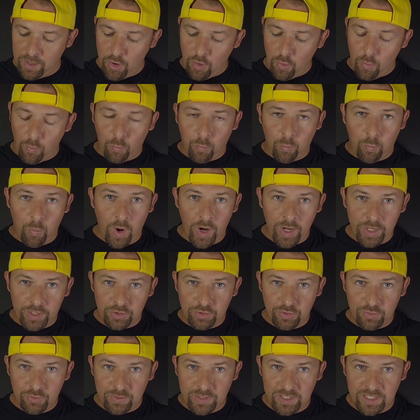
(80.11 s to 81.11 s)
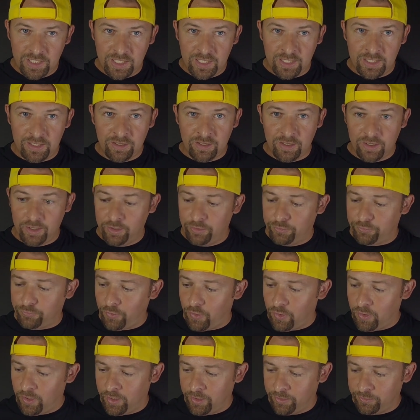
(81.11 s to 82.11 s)
what you need as
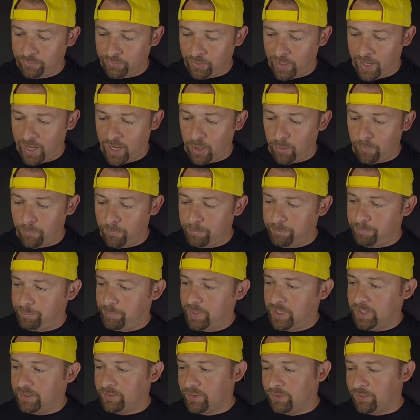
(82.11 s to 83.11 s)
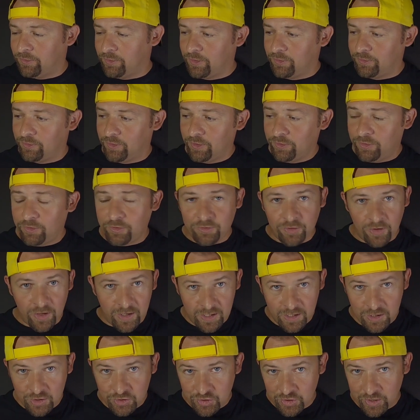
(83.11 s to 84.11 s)
far as how big this is. This is an
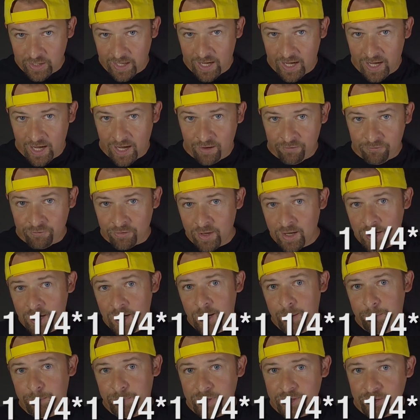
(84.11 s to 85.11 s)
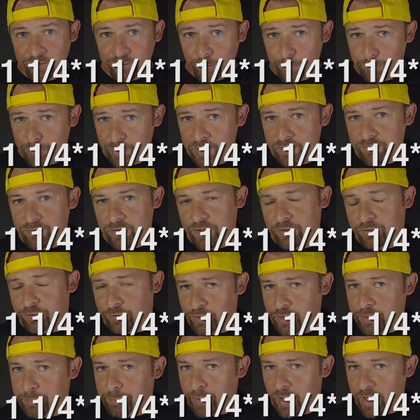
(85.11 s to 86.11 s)
1.5 inch piece of
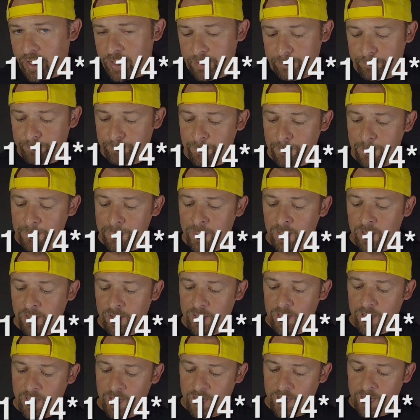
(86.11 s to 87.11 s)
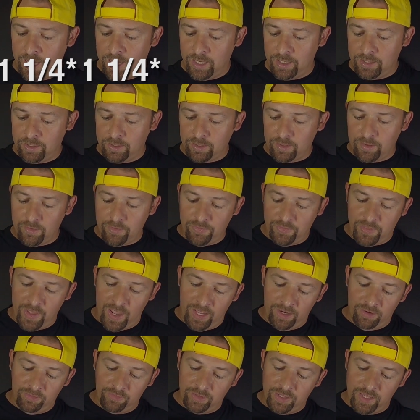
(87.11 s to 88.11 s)
PVC pipe. And
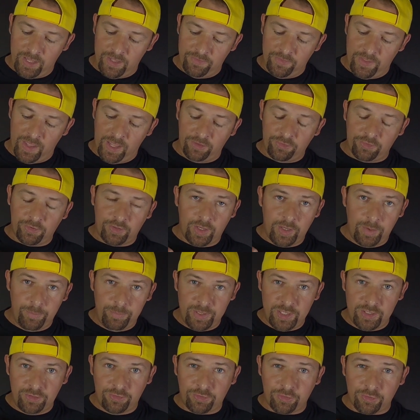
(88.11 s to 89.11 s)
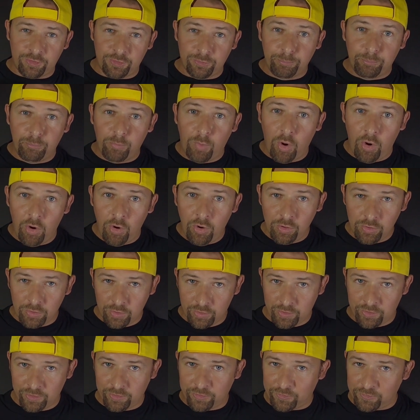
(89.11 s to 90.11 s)
that's going to be
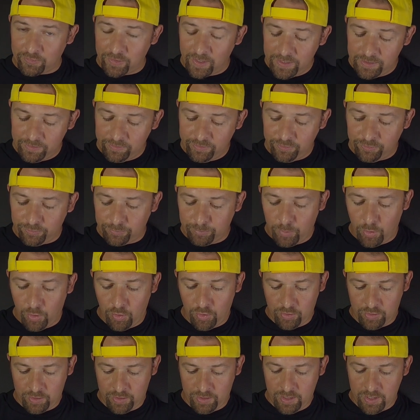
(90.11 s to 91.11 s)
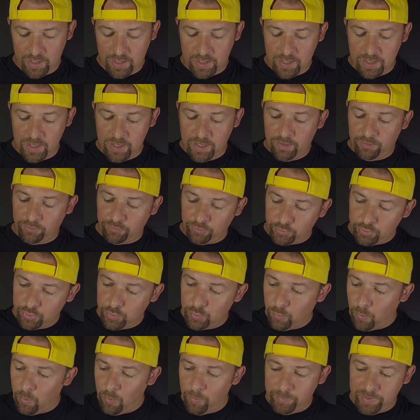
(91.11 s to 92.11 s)
smaller, slightly smaller, so you
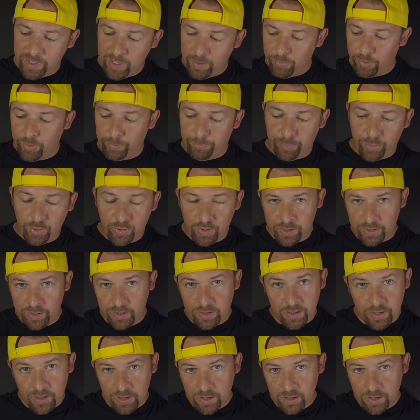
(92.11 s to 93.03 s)
won't be able to put